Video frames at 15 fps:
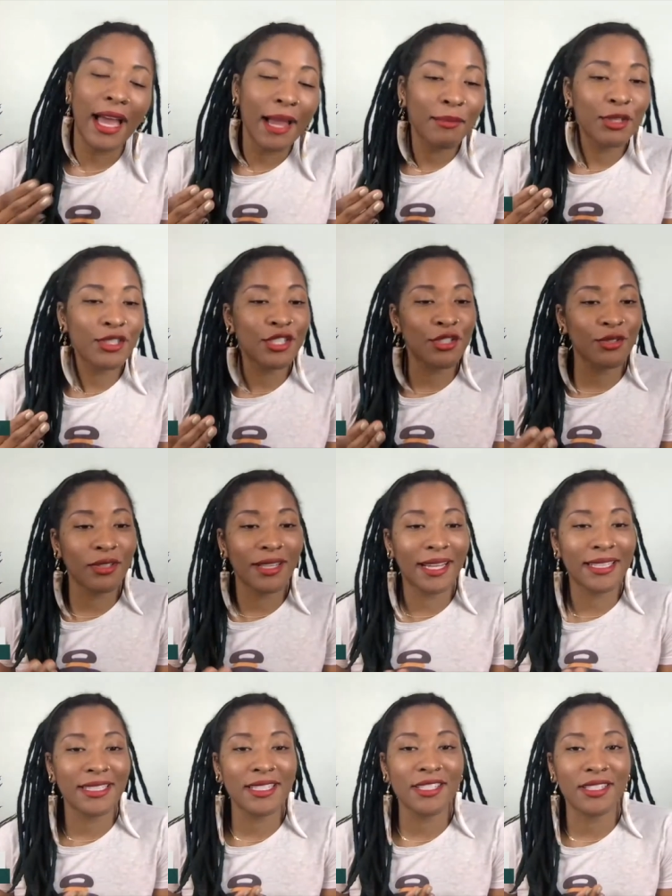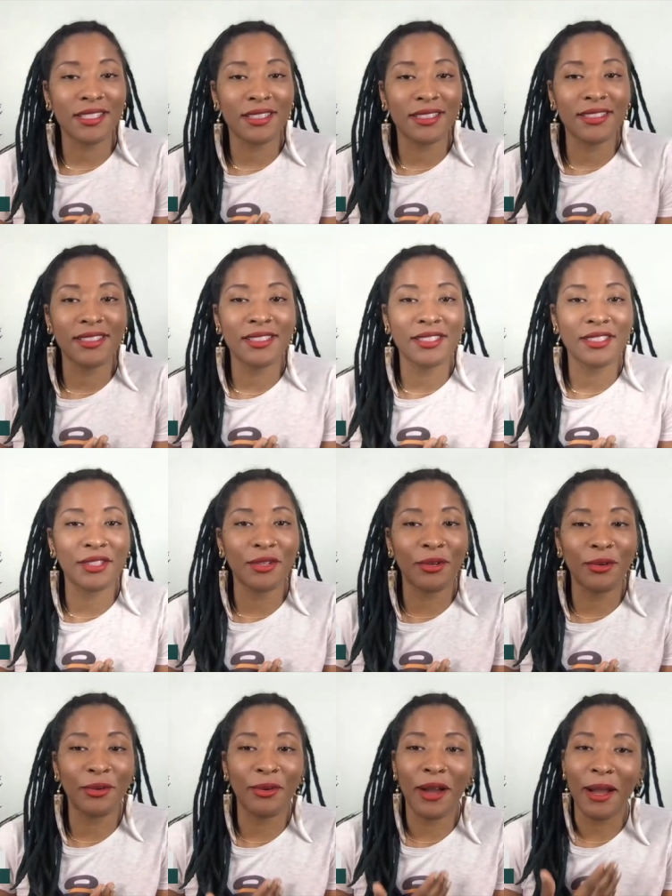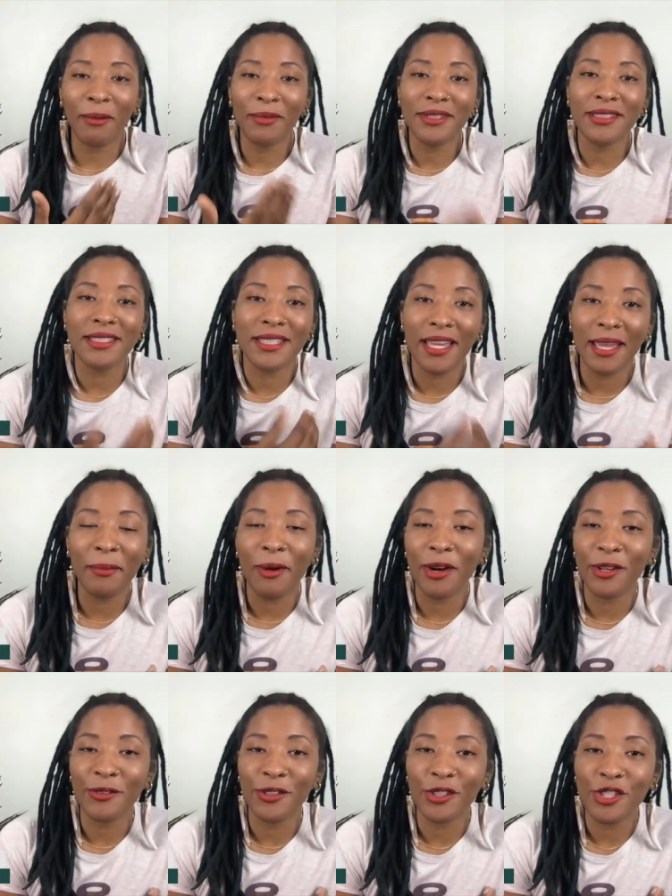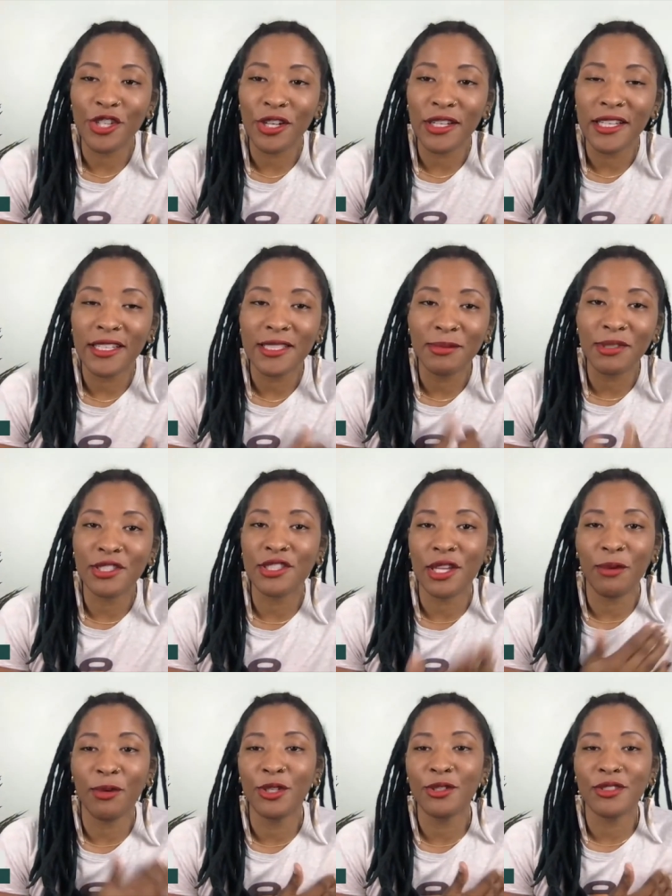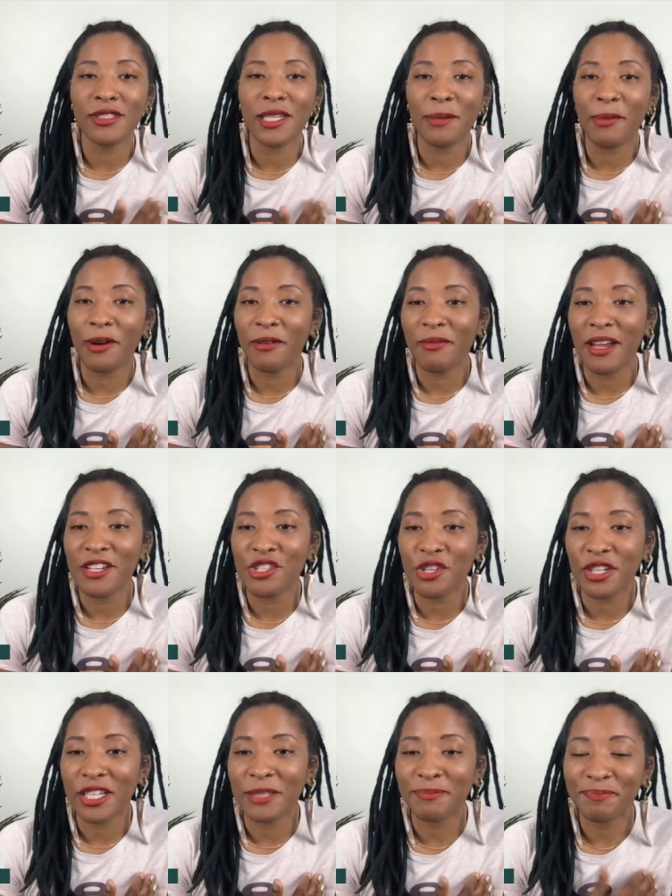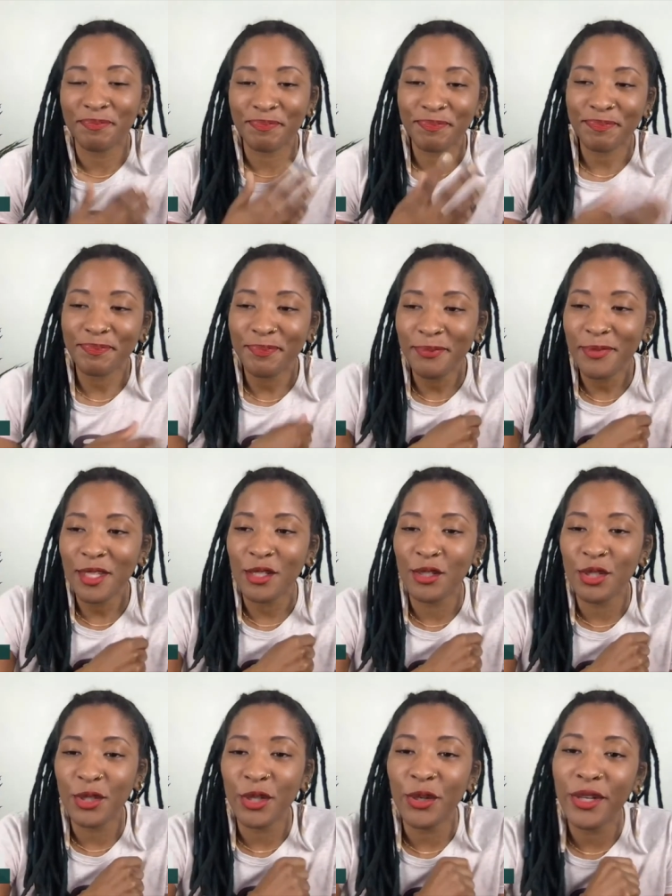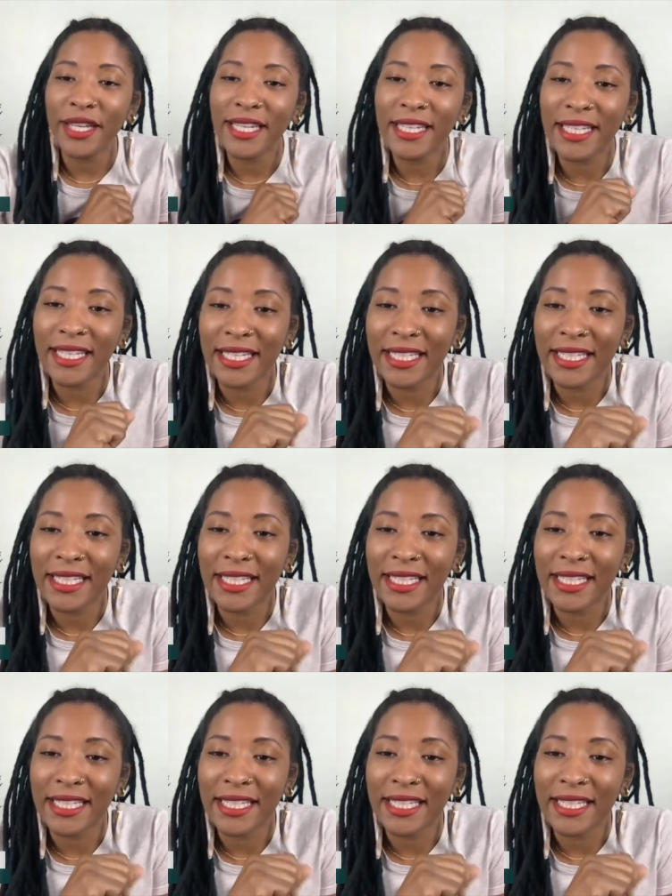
i'm your digital loctician so i want to stay a part of your journey as much as i want you to stay a part of my journey so go ahead